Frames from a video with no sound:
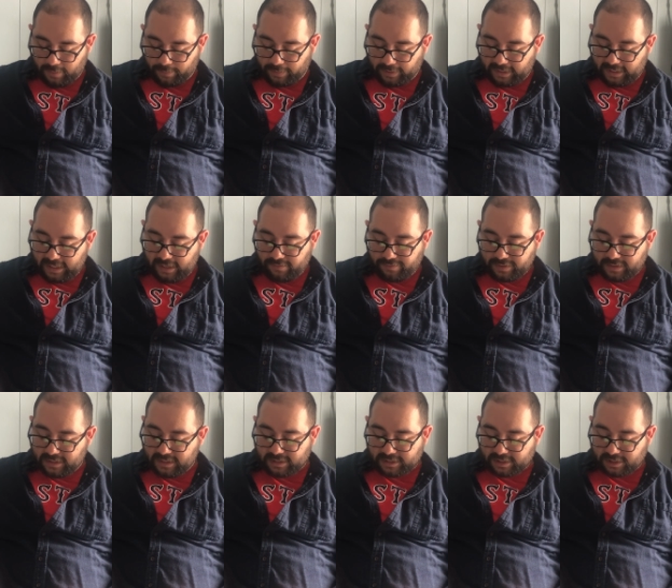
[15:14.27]
But
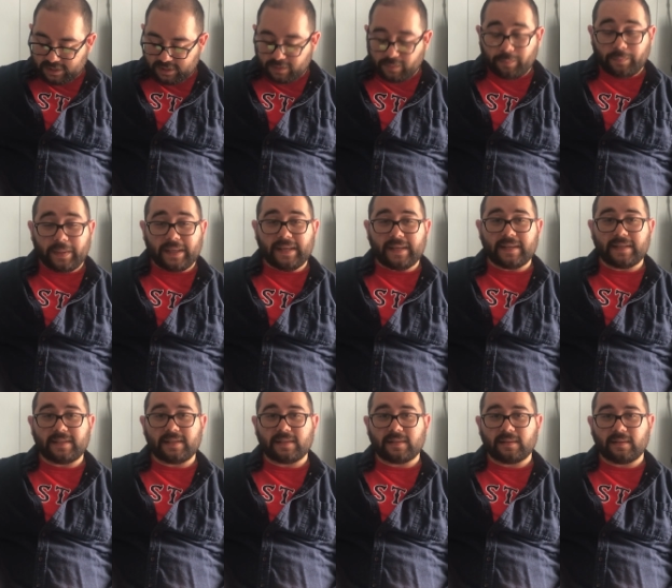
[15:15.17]
even this
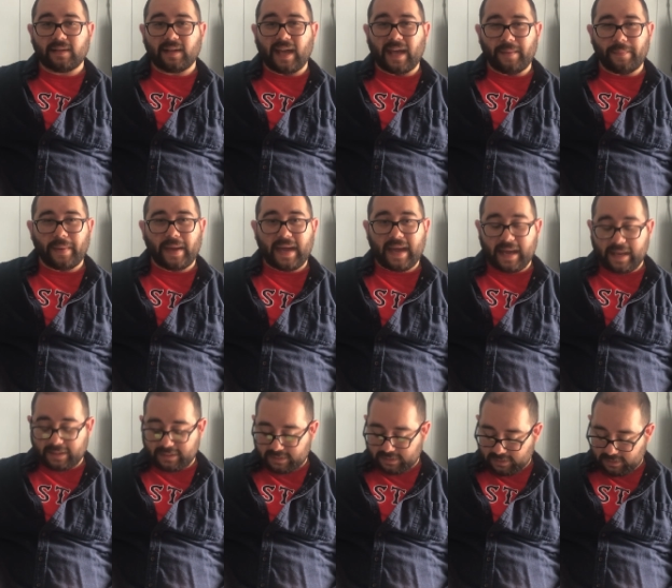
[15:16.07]
peaked and
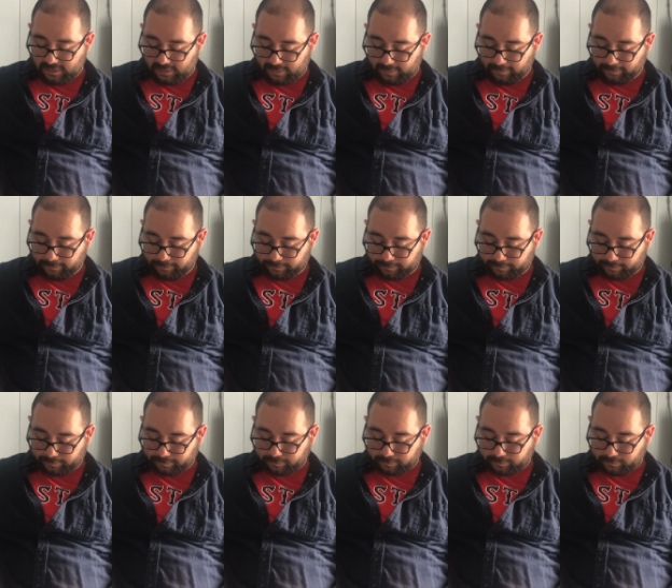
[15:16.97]
passed.
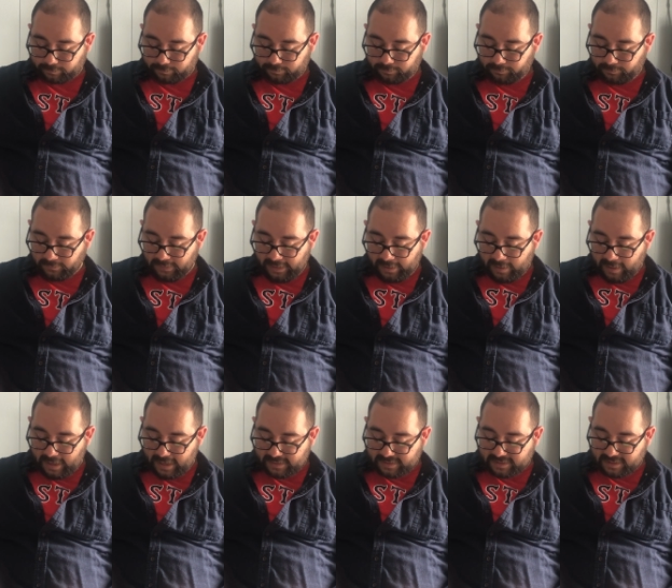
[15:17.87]

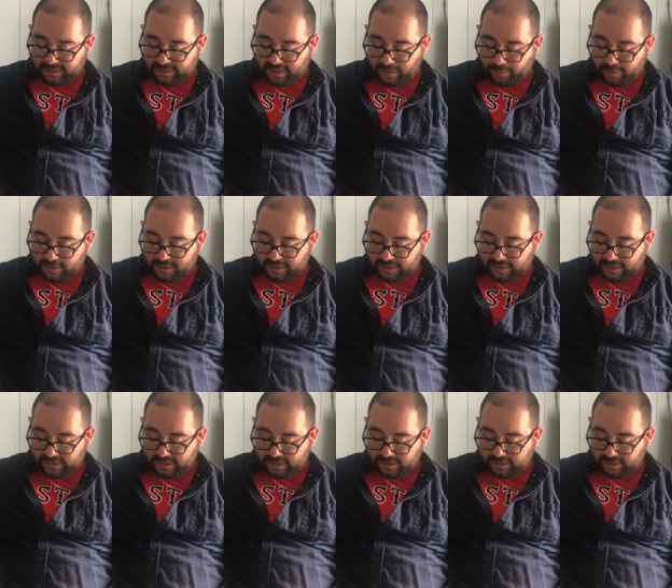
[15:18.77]
As the summers
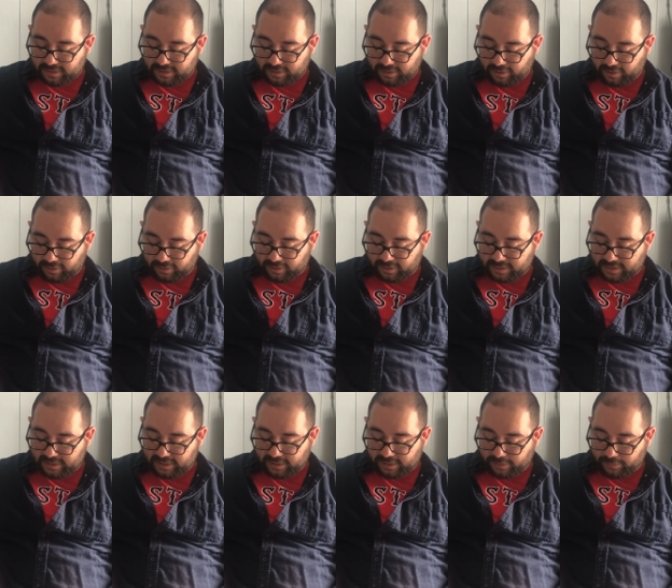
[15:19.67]
insist on
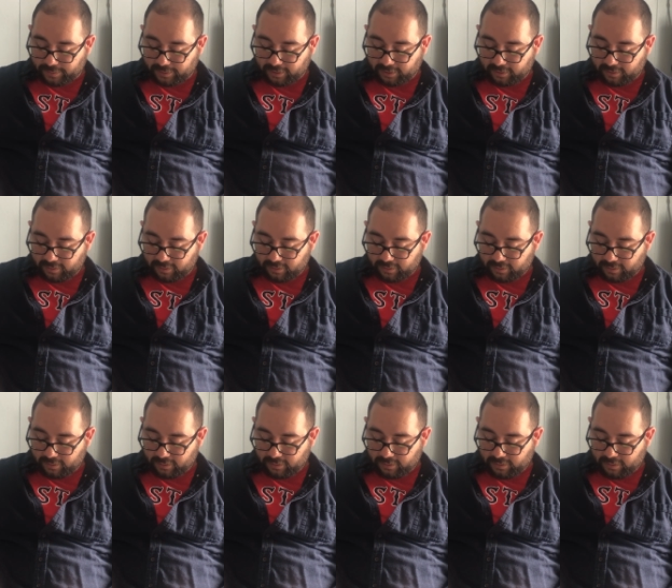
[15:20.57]
continuing,
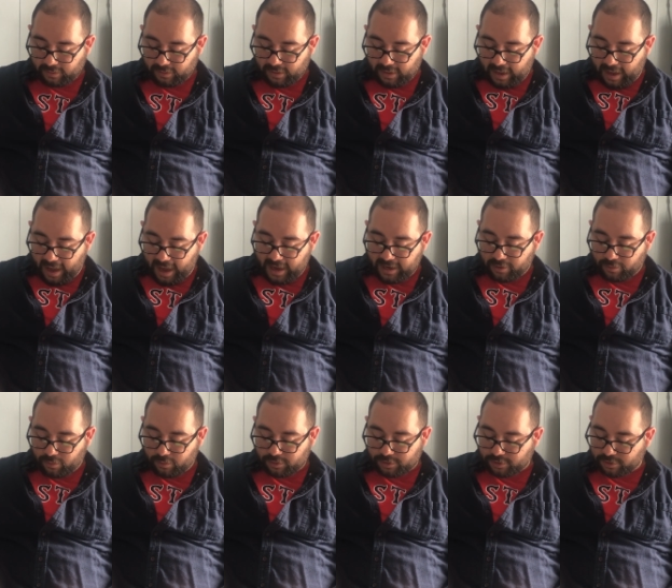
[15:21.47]
I
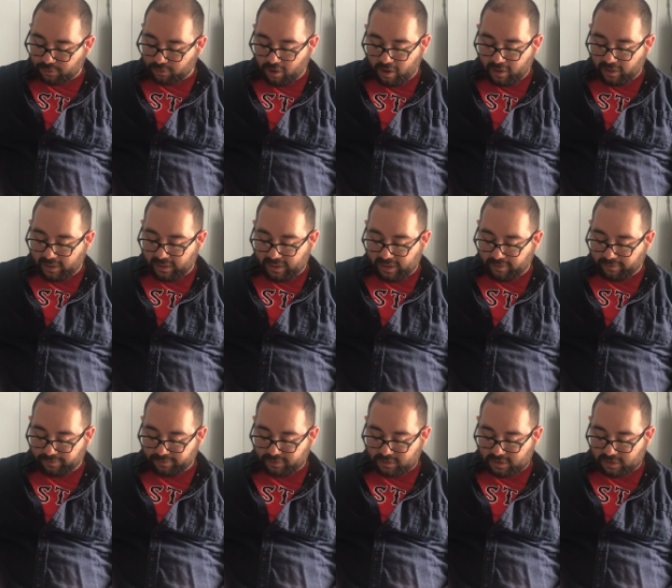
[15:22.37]
grow strong
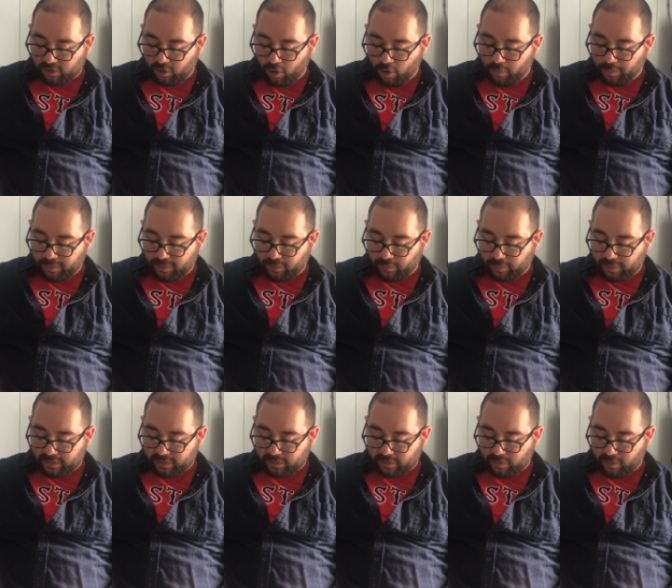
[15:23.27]
enough to open the
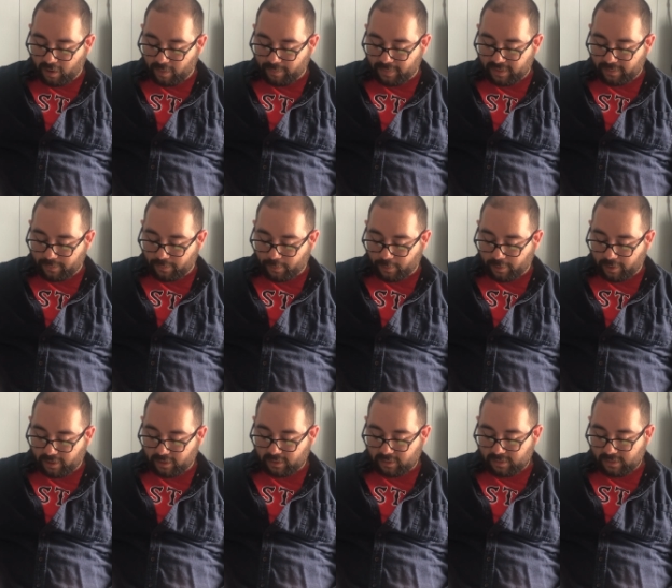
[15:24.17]
window a bit
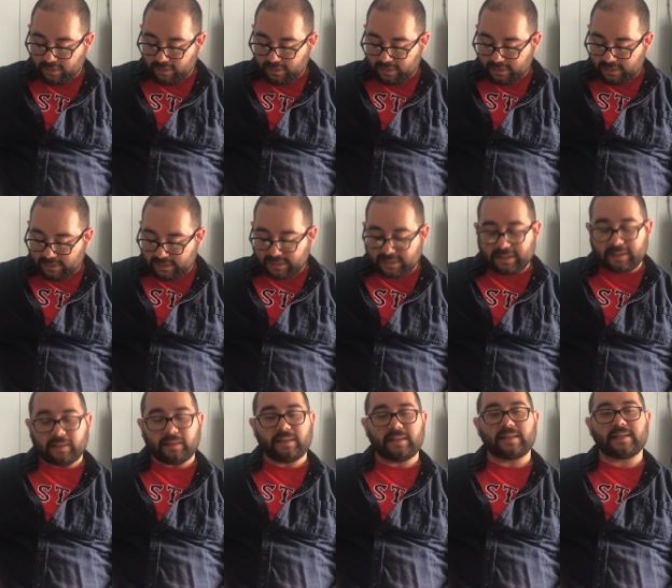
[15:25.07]
more,
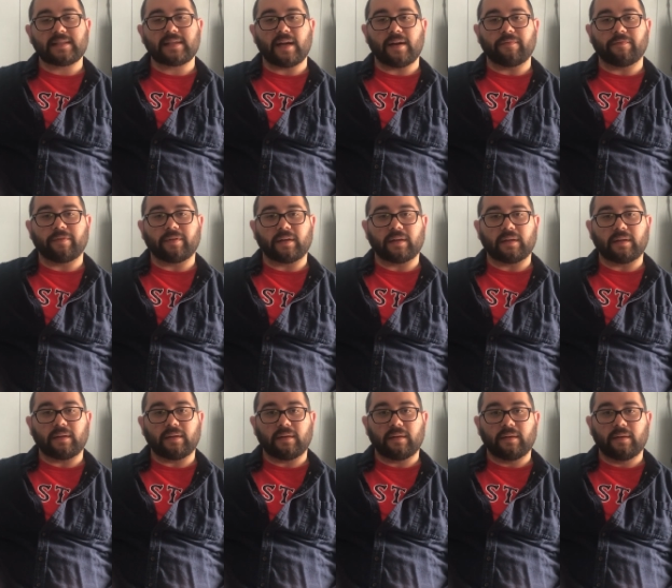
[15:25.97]
still in discomfort,
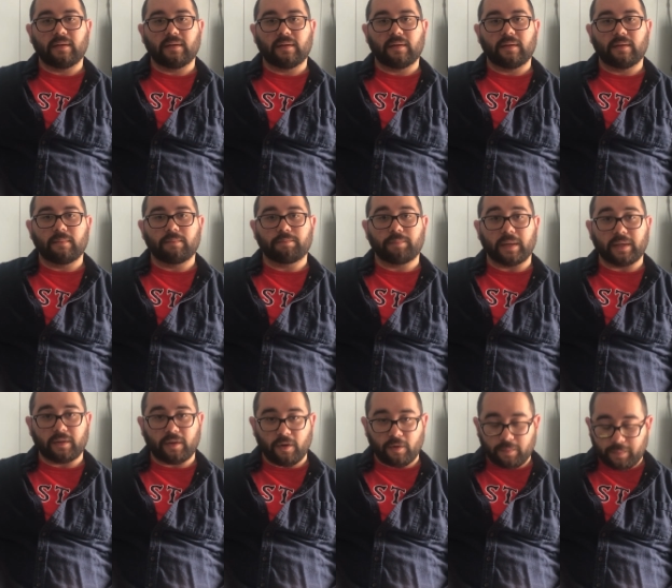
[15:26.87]

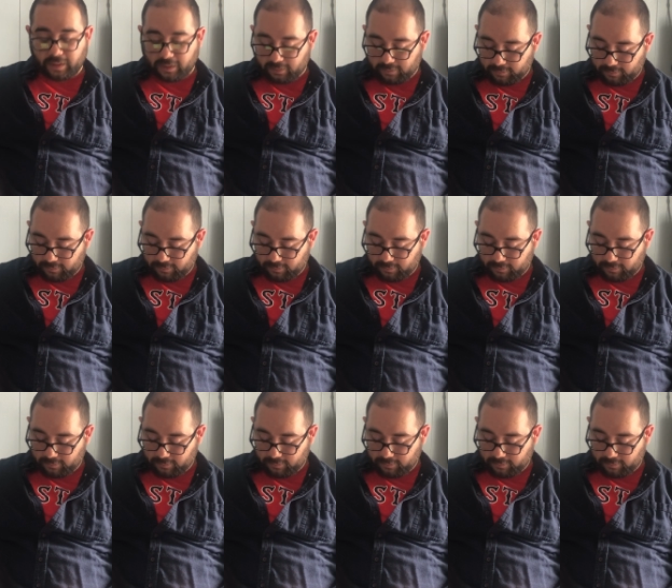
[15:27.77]
but coping.